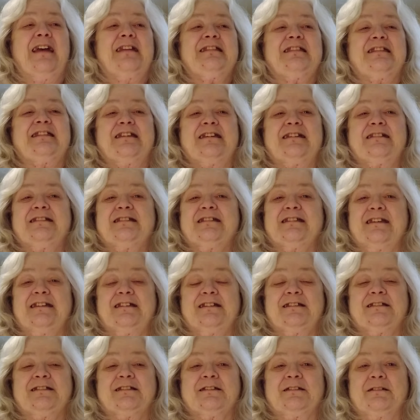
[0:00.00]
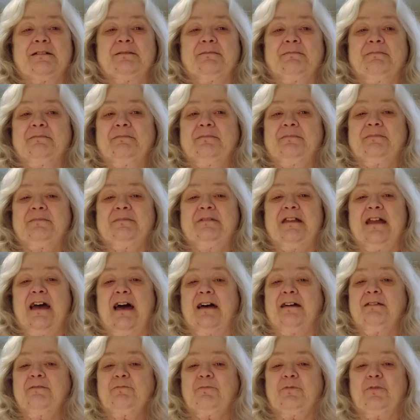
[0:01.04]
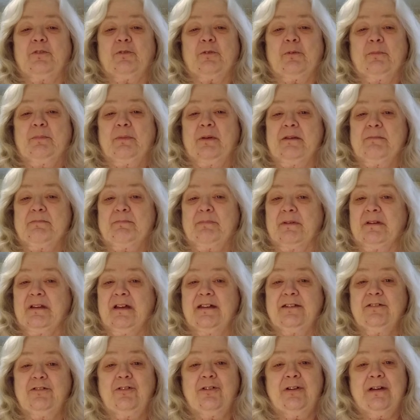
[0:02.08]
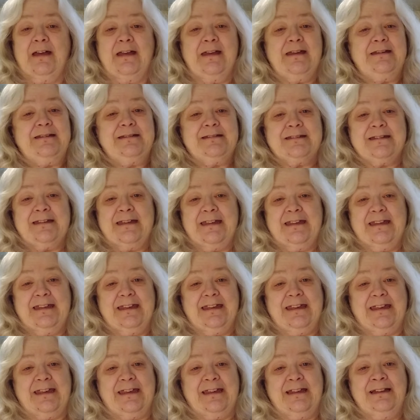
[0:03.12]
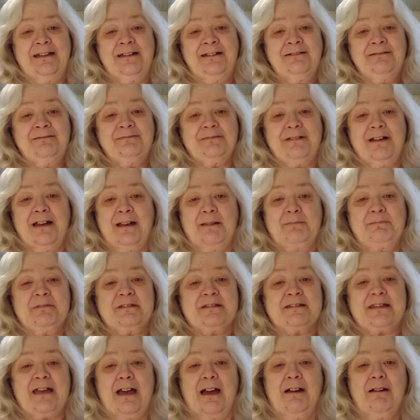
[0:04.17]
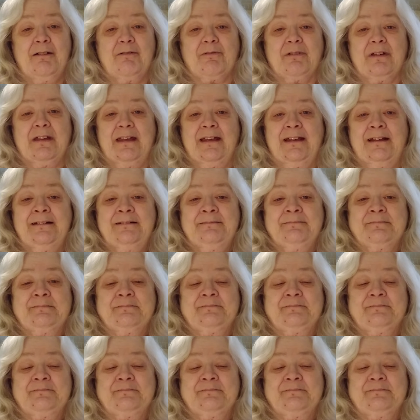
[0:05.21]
This is not for people under 18. I'm sorry.